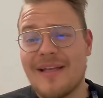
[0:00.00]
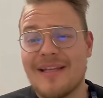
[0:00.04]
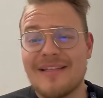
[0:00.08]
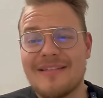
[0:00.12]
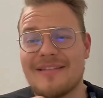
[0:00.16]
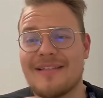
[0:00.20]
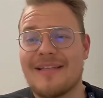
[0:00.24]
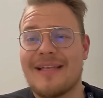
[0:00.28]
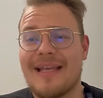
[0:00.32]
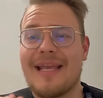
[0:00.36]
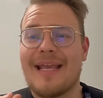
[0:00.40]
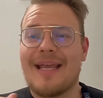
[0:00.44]
and
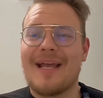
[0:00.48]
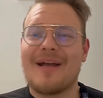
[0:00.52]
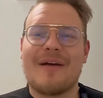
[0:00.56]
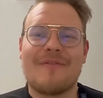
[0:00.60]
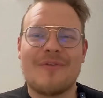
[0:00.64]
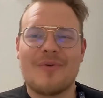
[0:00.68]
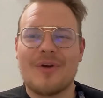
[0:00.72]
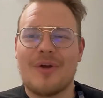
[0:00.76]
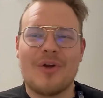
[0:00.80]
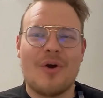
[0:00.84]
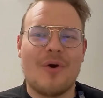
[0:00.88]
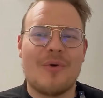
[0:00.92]
today,
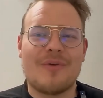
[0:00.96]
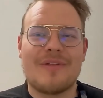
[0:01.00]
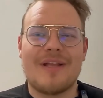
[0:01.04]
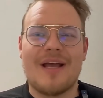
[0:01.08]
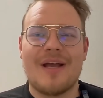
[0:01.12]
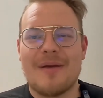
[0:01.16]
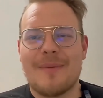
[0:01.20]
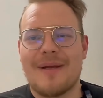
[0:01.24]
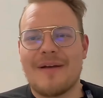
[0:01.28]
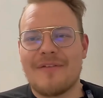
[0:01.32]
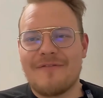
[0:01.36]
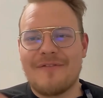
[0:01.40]
after a long
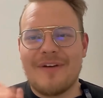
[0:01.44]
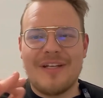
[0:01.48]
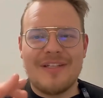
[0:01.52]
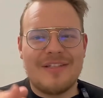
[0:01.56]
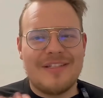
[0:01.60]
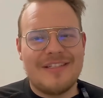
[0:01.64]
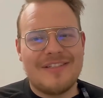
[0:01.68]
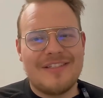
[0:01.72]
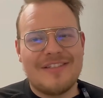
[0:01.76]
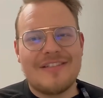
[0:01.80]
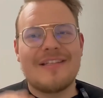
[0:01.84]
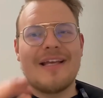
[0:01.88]
time, I
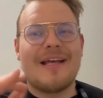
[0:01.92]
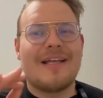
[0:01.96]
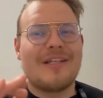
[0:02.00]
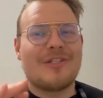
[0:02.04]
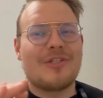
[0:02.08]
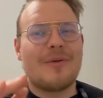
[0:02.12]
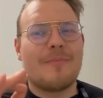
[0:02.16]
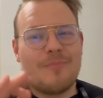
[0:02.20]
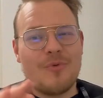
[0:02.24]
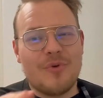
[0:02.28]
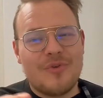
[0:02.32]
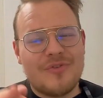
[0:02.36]
finally decided
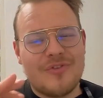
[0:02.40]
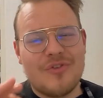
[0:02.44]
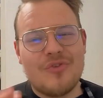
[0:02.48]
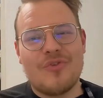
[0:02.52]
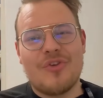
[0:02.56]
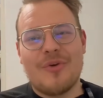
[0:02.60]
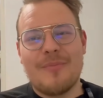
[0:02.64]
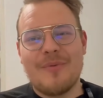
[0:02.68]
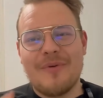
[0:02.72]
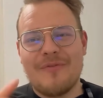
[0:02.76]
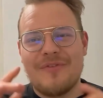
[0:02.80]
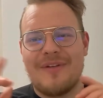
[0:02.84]
to book the
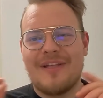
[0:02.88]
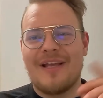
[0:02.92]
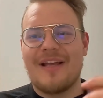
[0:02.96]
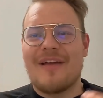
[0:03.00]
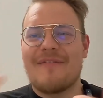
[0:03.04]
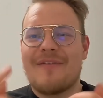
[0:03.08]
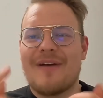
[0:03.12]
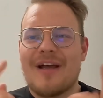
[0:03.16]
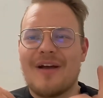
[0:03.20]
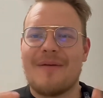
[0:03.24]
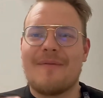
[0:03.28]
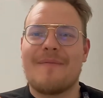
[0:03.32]
trip of a
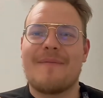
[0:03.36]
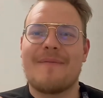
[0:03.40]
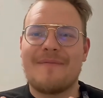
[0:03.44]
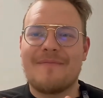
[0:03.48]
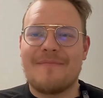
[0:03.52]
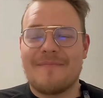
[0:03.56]
lifetime.